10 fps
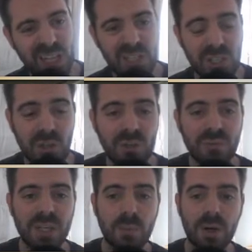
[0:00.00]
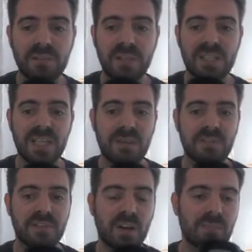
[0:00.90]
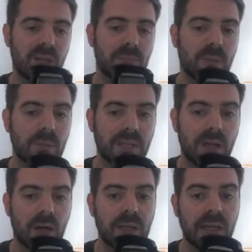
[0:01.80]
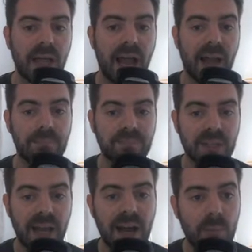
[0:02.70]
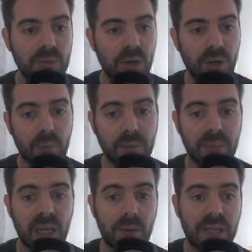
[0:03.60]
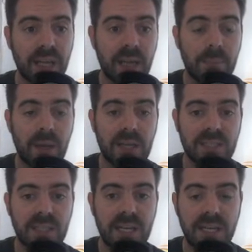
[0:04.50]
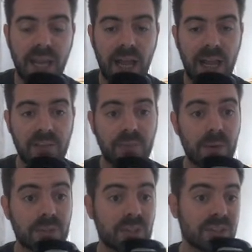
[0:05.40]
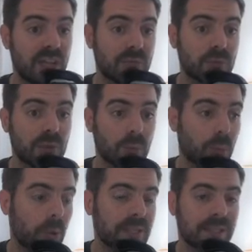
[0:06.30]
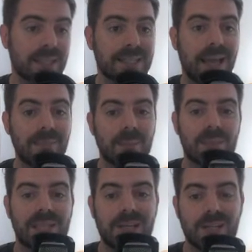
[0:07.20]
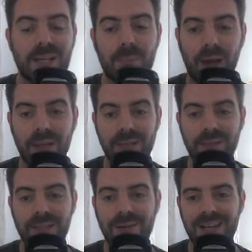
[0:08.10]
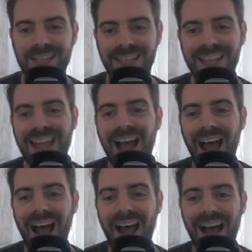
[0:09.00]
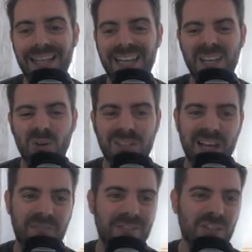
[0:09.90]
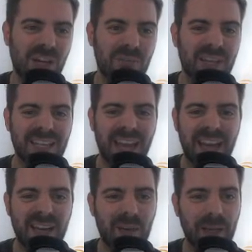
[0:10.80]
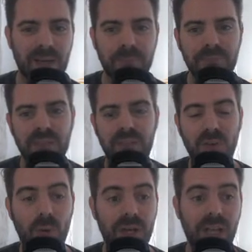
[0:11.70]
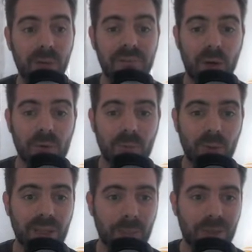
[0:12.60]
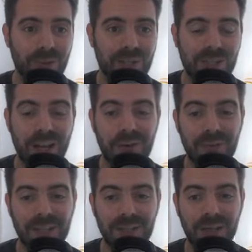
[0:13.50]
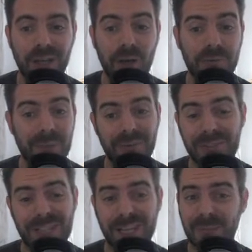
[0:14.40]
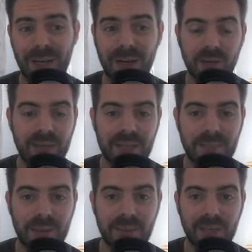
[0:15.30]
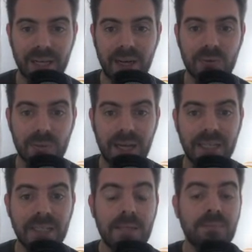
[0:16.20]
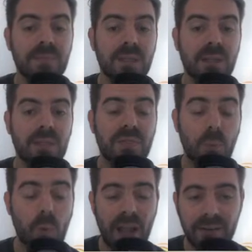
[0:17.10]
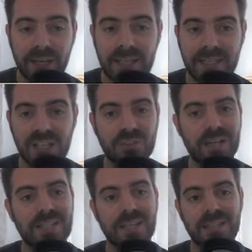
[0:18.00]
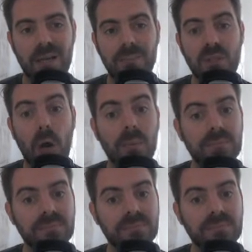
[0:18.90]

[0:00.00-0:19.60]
Do you really want him for your team for 5 million? Probably not. Almiron, I wouldn't be going near personally. If there was successful dribble points in this game, then potentially, but I don't think there is. And then Longstaff and Shelvey again. I mean, if you want to go with Voldemort in the middle in Shelvey, then you can go for it. But for 6 million, I'd rather spend my money elsewhere. Where it gets interesting is up top.